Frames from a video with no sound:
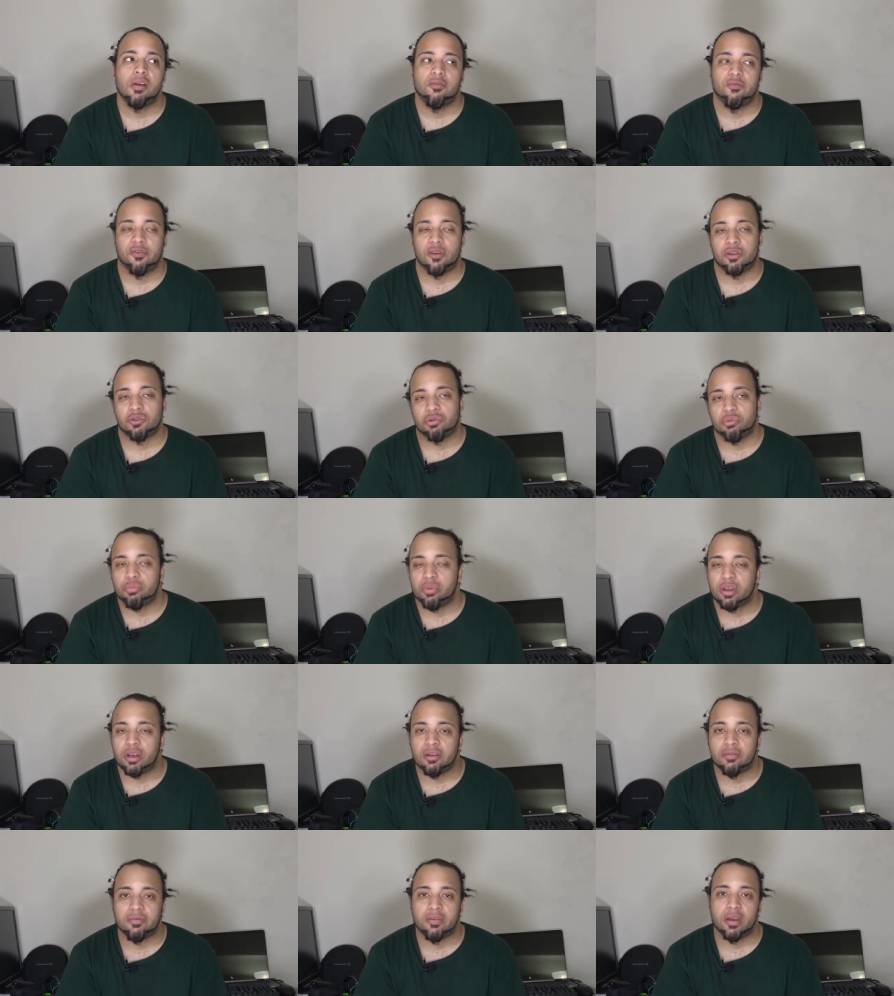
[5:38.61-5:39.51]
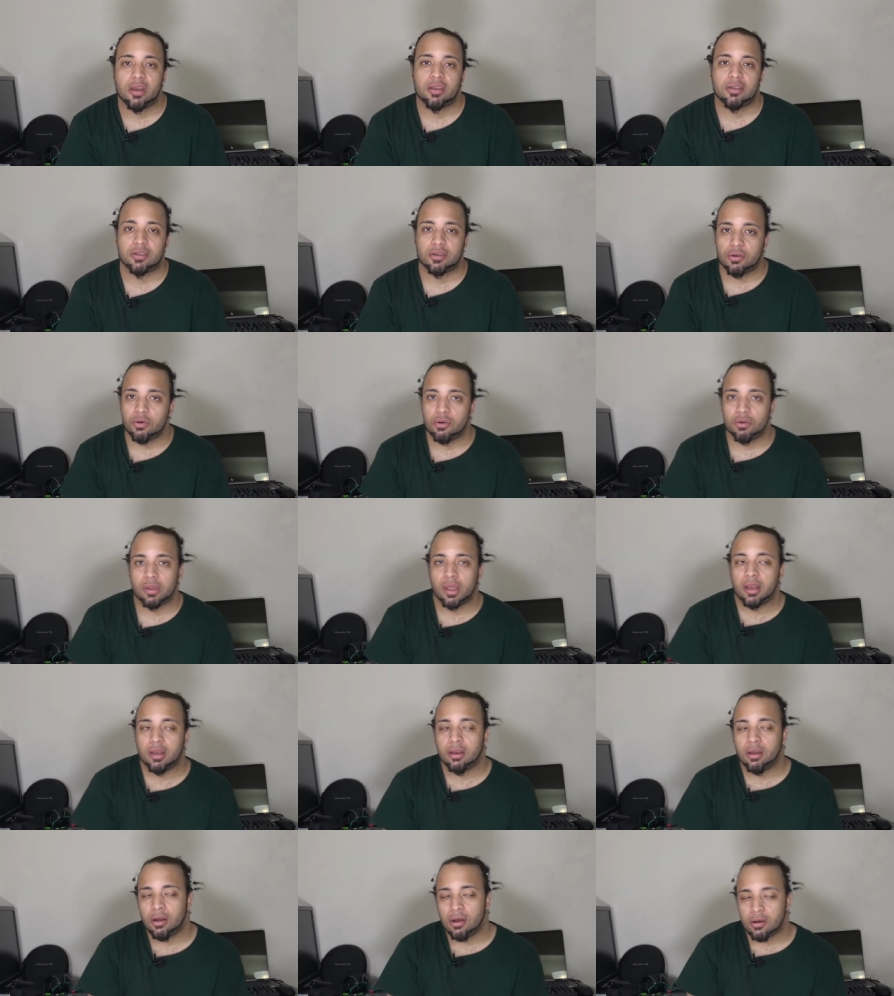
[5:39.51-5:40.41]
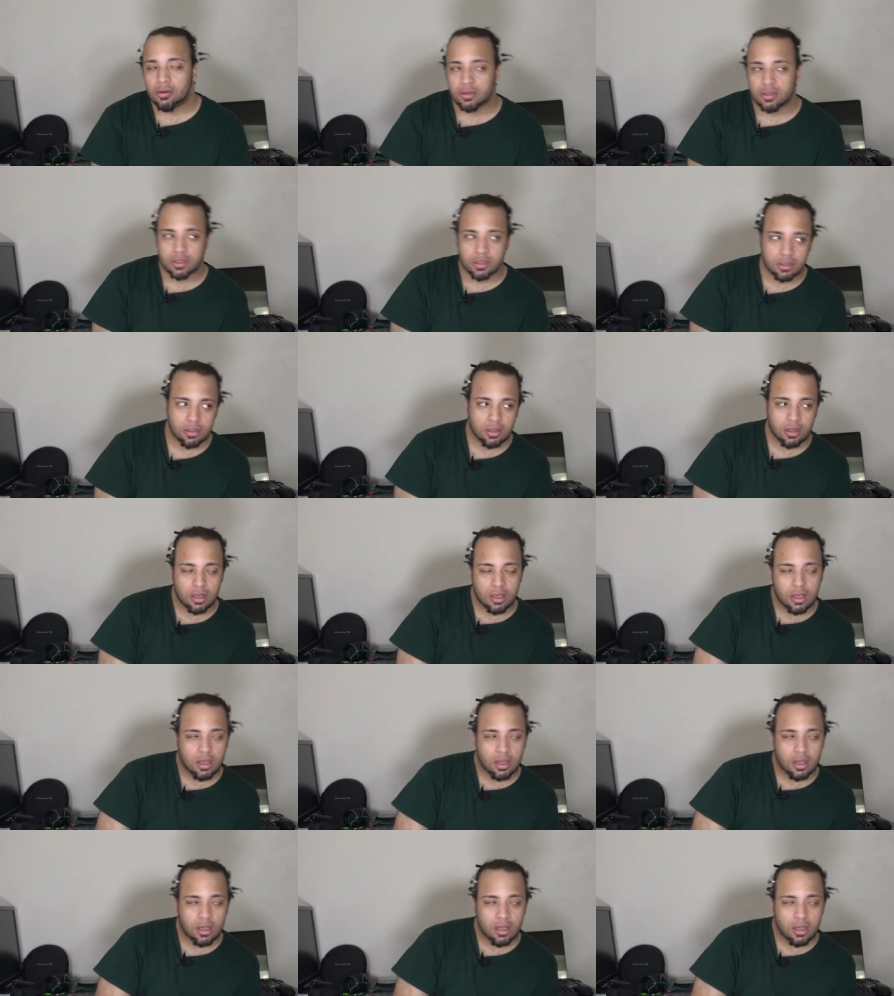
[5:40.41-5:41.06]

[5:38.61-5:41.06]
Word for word: friends with benefits, the whole nine yards.